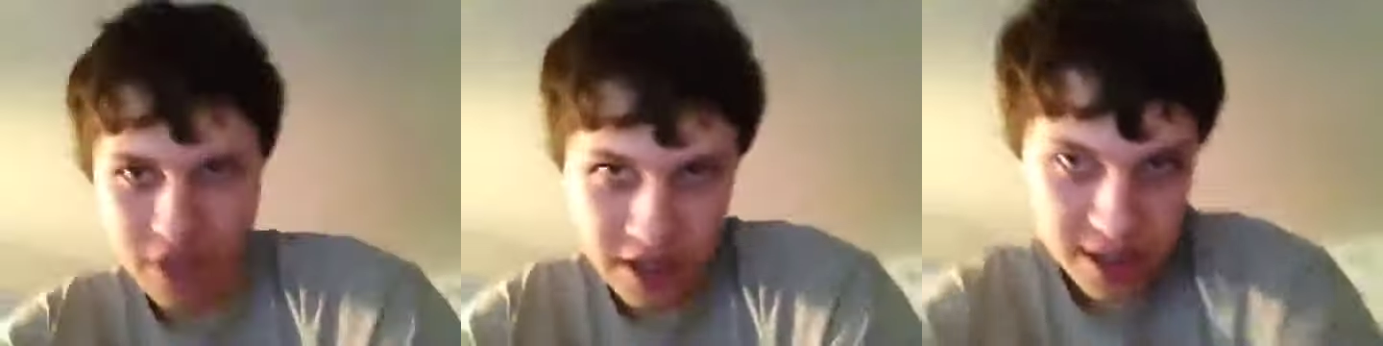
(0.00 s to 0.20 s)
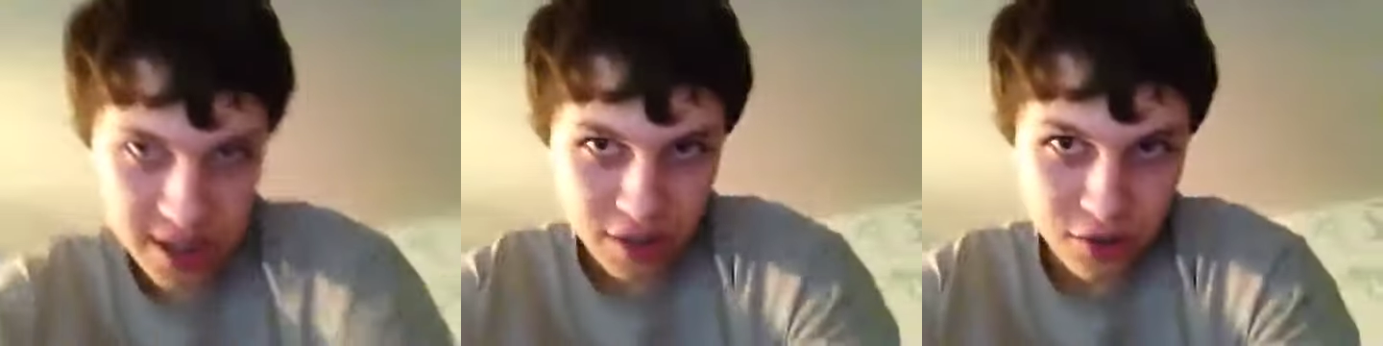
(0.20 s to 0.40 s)

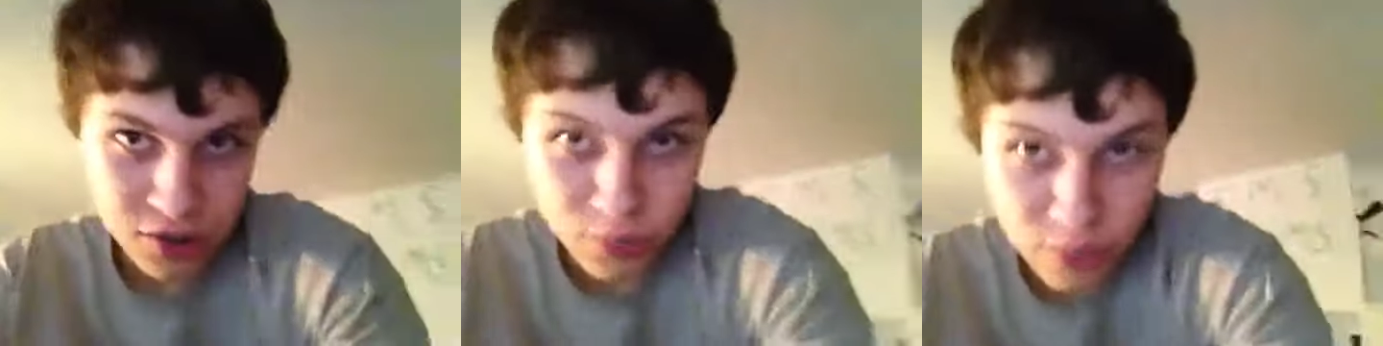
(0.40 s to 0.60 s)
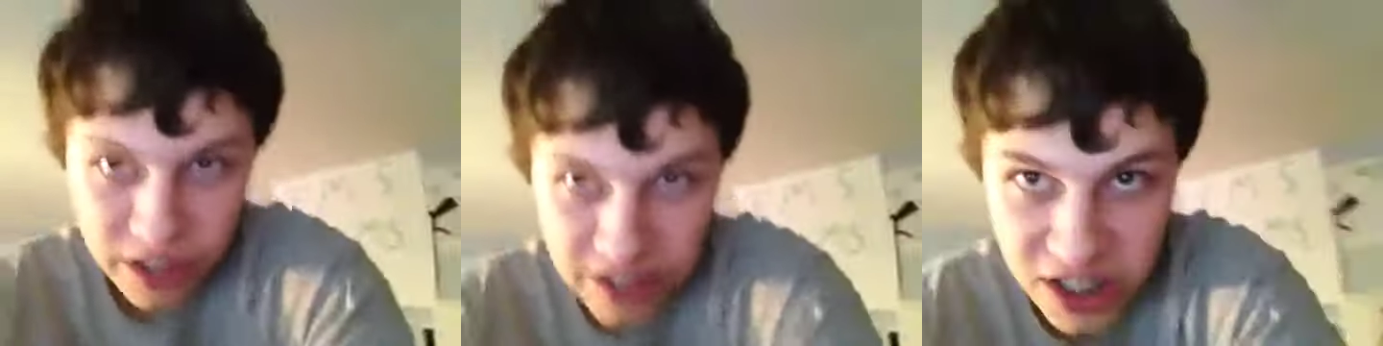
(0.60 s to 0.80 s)
because those
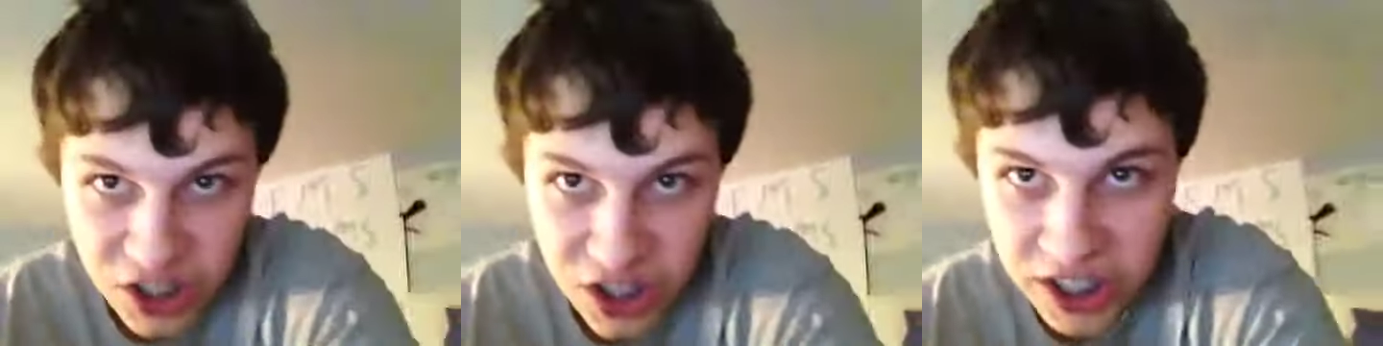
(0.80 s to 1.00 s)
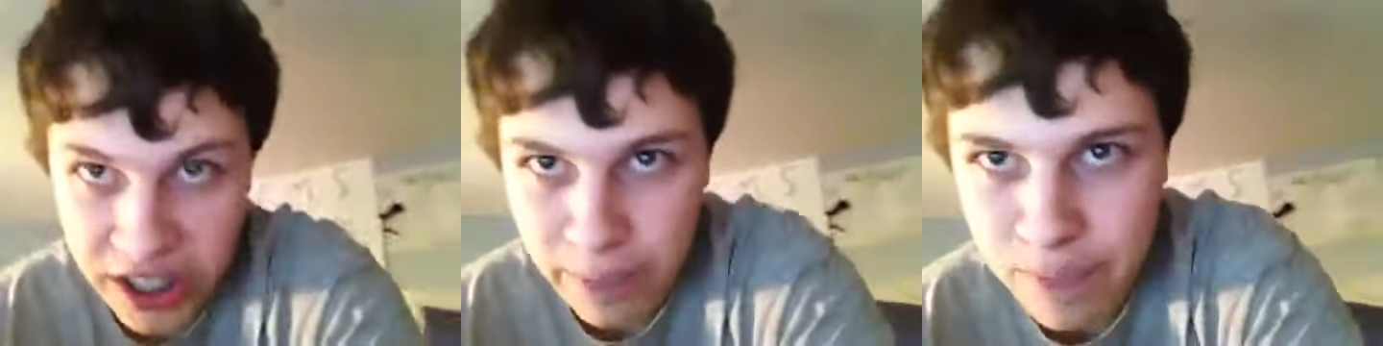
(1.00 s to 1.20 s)
are really
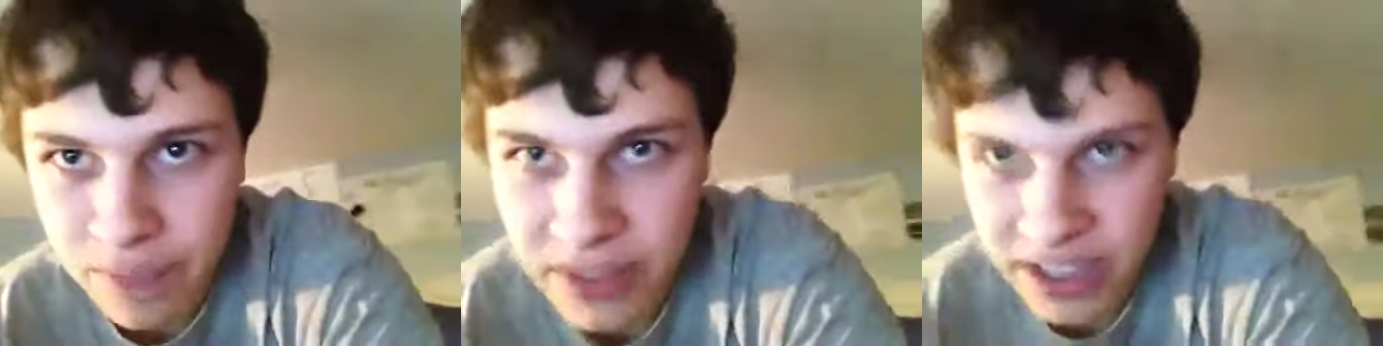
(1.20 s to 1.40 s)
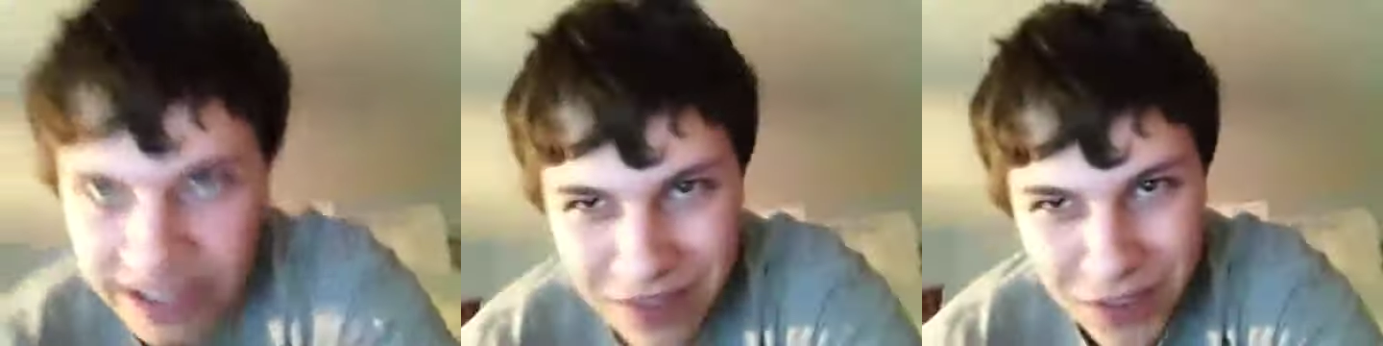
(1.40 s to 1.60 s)
good,
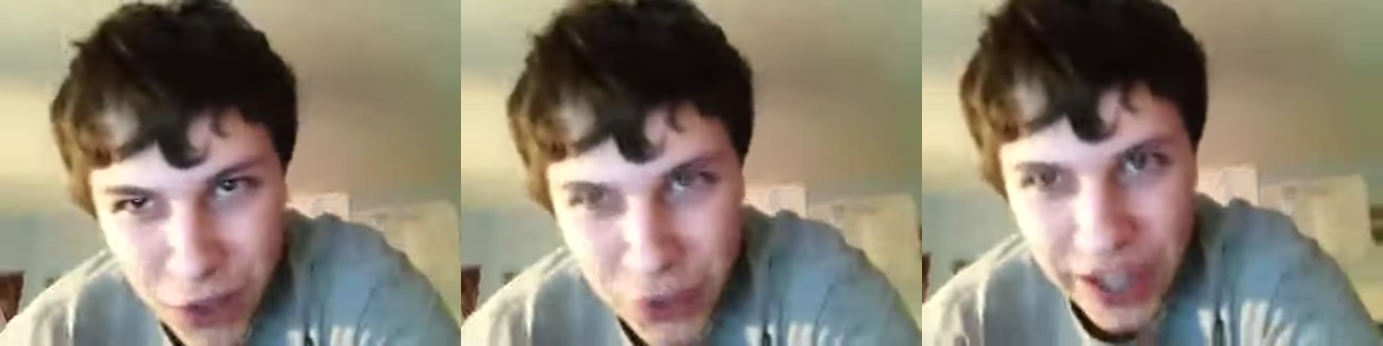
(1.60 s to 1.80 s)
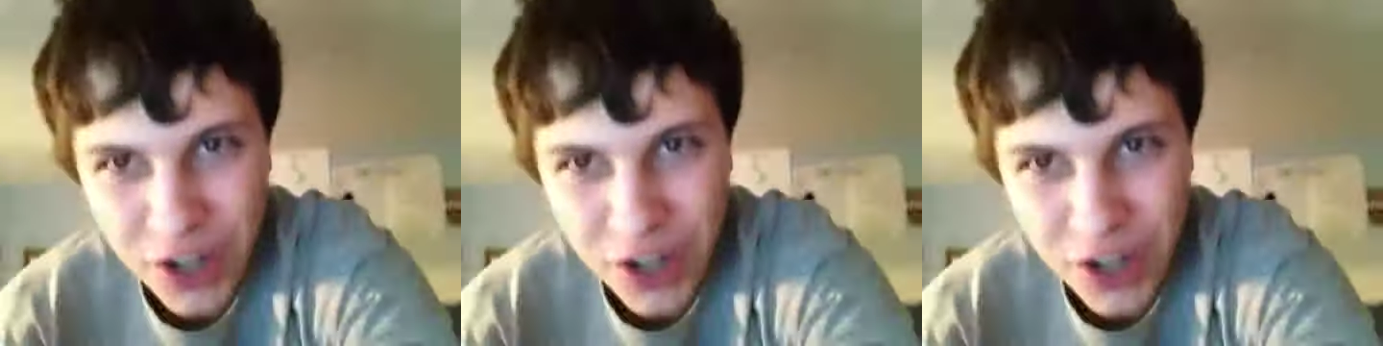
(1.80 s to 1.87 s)
even though they